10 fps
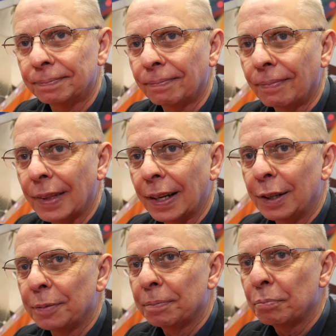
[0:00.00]
and stuff, it's
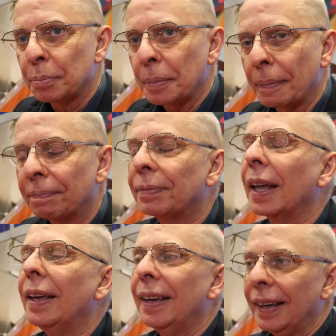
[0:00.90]
mass production of
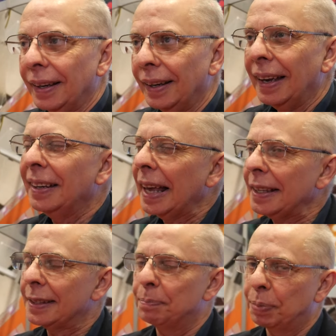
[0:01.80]
stuff also? It,
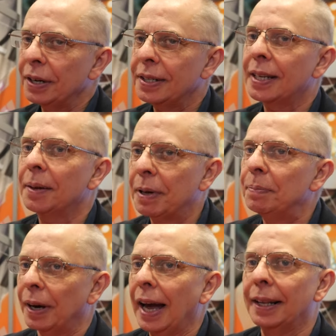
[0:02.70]
it's
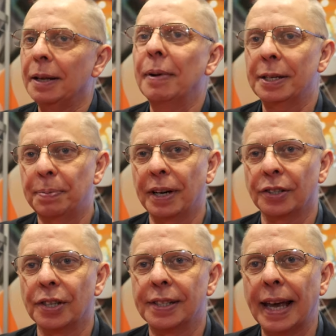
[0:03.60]
prototyping but at the mass
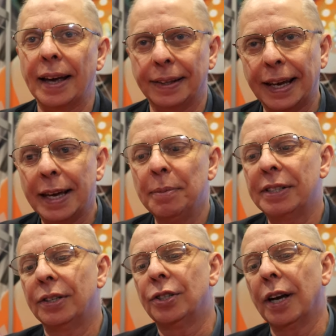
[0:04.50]
production scale. The aim
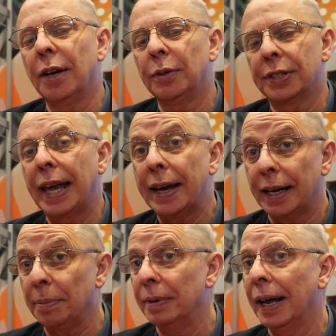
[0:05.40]
is to show
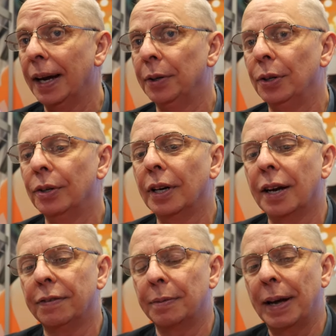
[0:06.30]
scale up and how you can
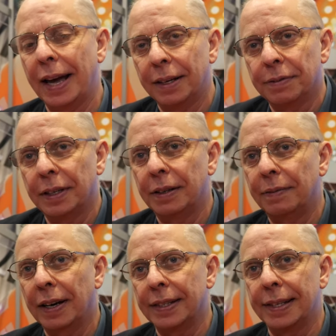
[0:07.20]
go from a handful of
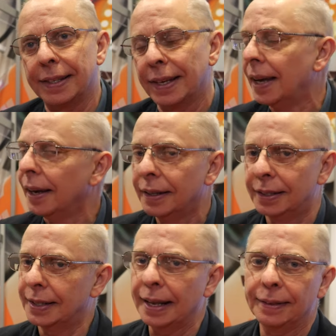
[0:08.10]
devices
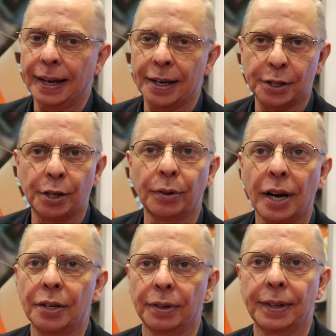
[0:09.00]
to 10,000 or
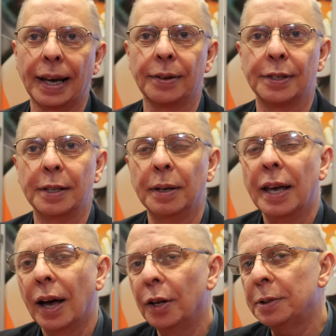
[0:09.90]
100,000.
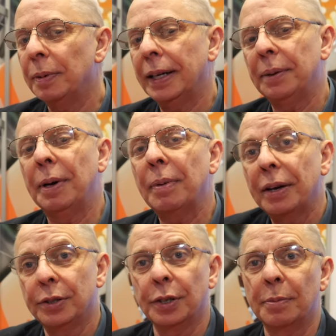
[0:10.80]
Ultimately, we
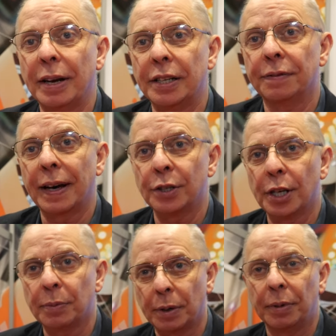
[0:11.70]
won't do the
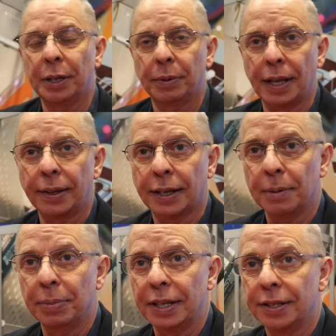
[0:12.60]
manufacture, we'll work with other
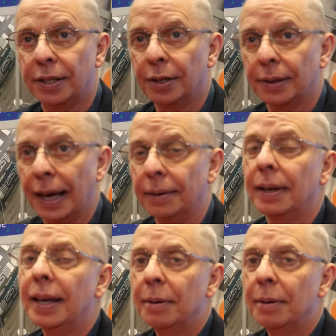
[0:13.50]
companies to do that,